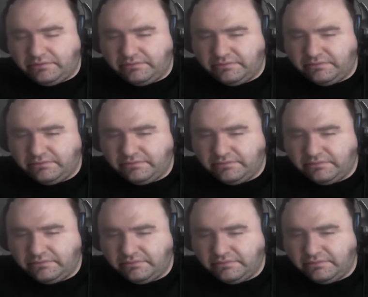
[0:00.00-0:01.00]

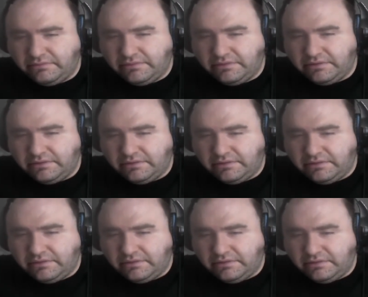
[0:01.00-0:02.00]

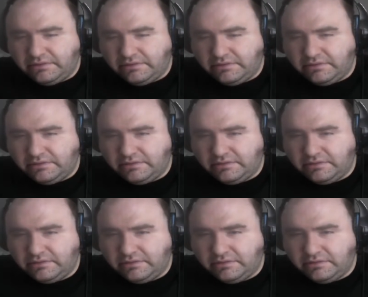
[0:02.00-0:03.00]

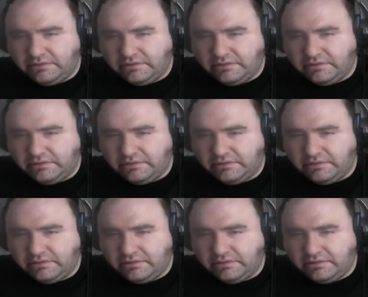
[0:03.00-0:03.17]
[no speech]